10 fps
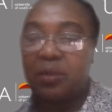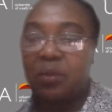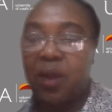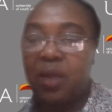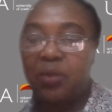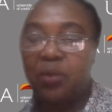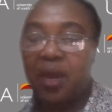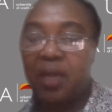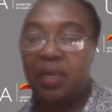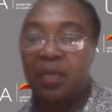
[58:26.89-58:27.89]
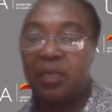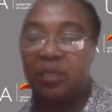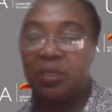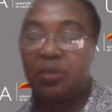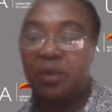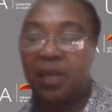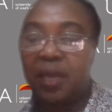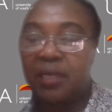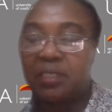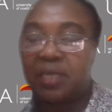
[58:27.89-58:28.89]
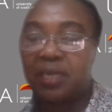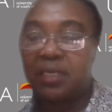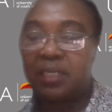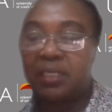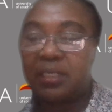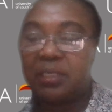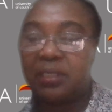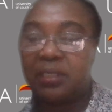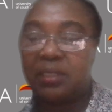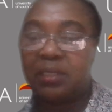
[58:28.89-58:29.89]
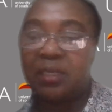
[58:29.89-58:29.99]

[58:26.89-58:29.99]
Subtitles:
why do I need to add citations